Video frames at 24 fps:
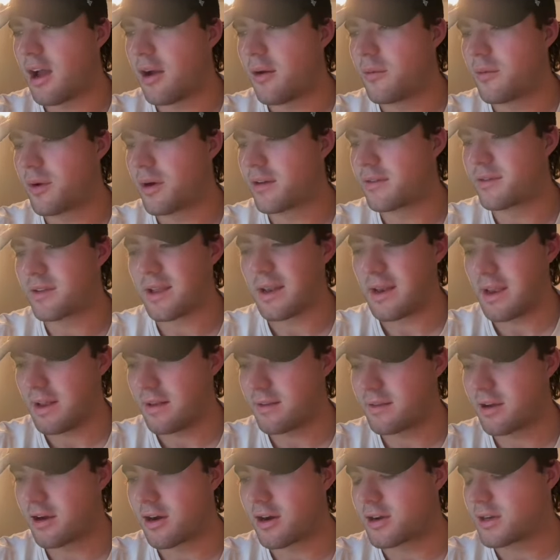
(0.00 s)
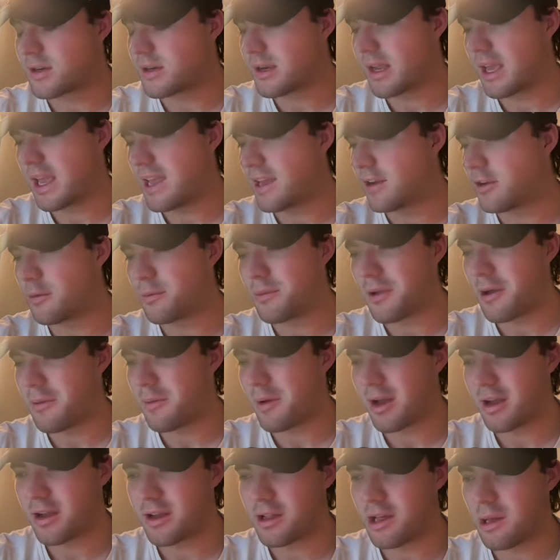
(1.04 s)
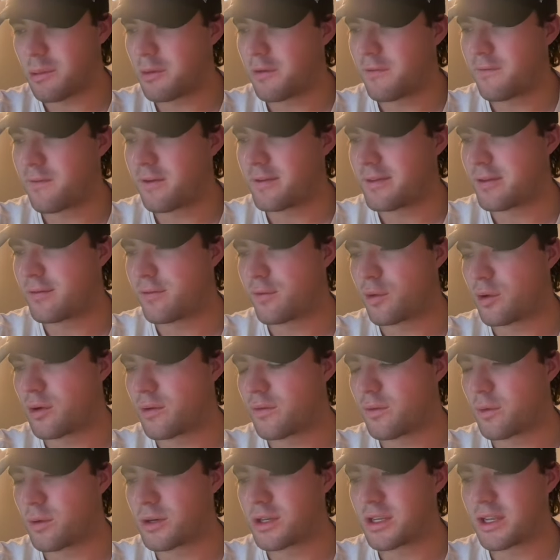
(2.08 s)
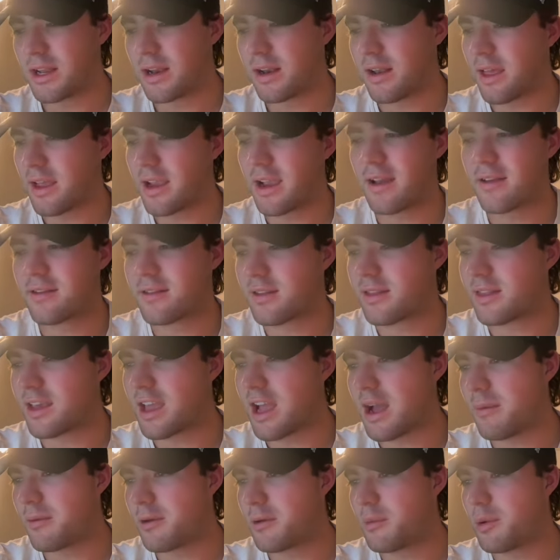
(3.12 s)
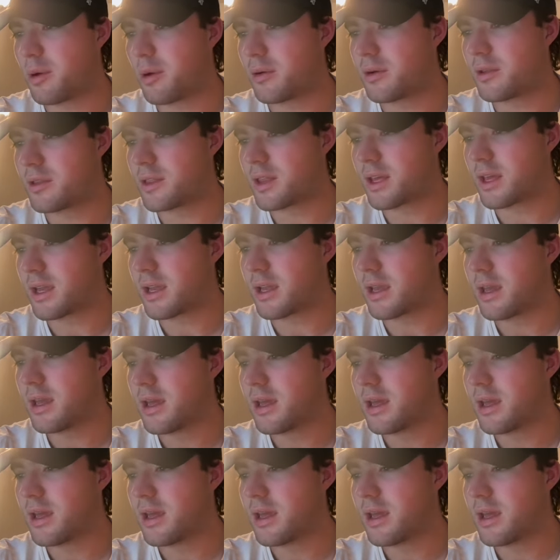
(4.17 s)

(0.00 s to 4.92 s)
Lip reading: Whereas St. Ansgar handled Belmont Clemmy 54-14. Like I said, the common opponent thing.